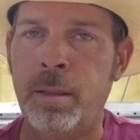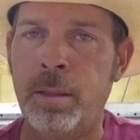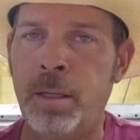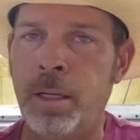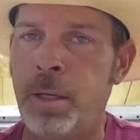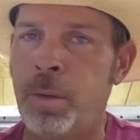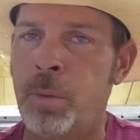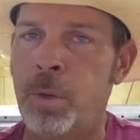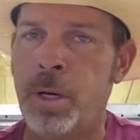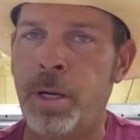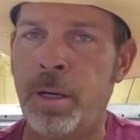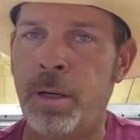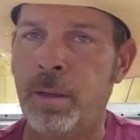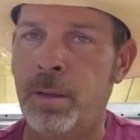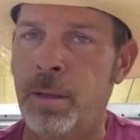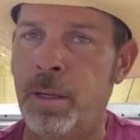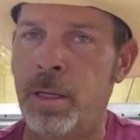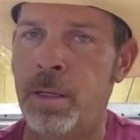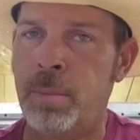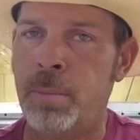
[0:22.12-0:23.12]
anyway,
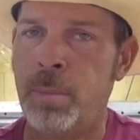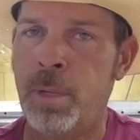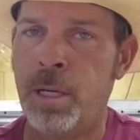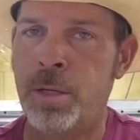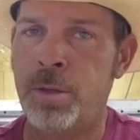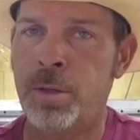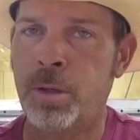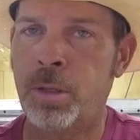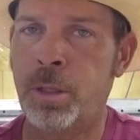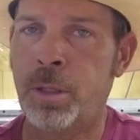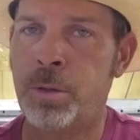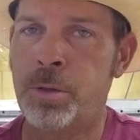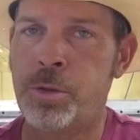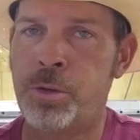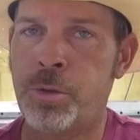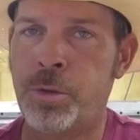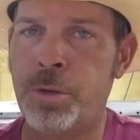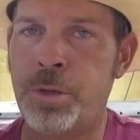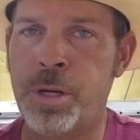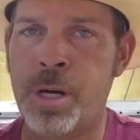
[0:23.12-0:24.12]
I took a little
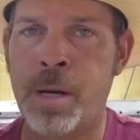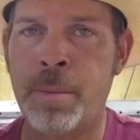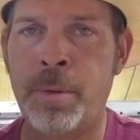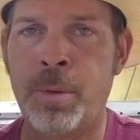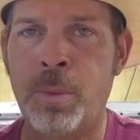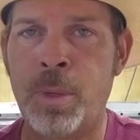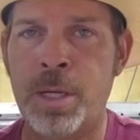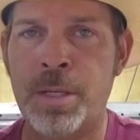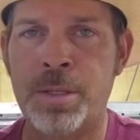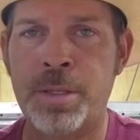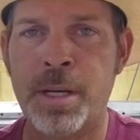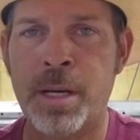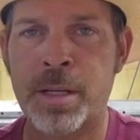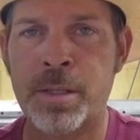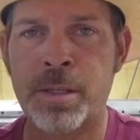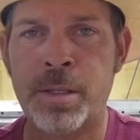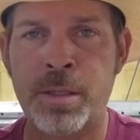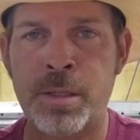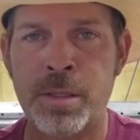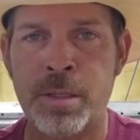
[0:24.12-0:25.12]
short job in West
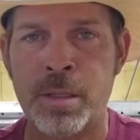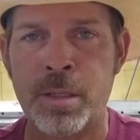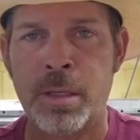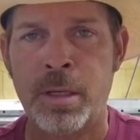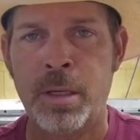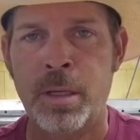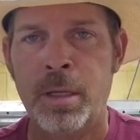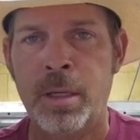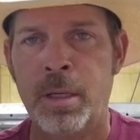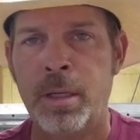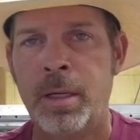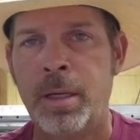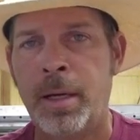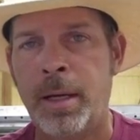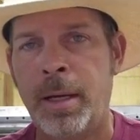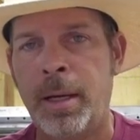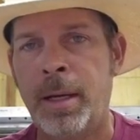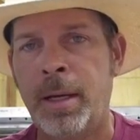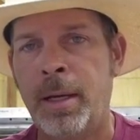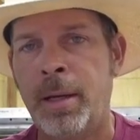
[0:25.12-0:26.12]
Texas.
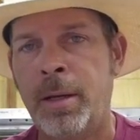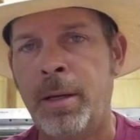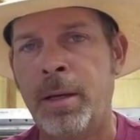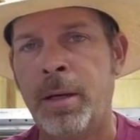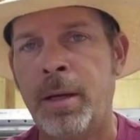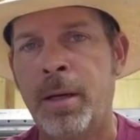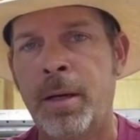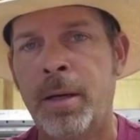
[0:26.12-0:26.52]
And